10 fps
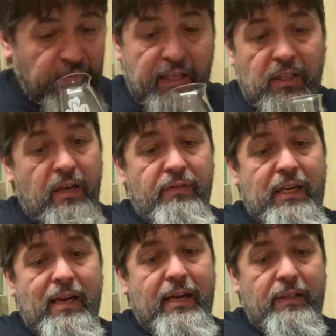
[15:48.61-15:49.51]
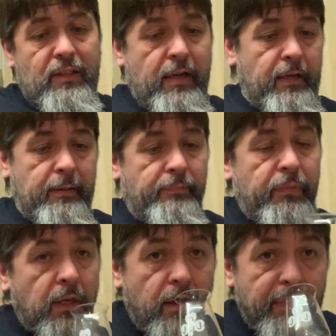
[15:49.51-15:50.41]
It's a lovely glass.
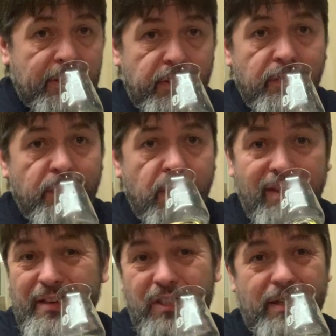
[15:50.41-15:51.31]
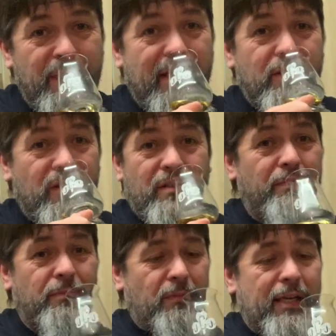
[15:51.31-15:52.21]
I imagine, and that's it now because I'm
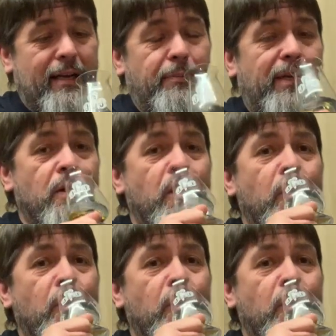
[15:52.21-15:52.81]
gasping.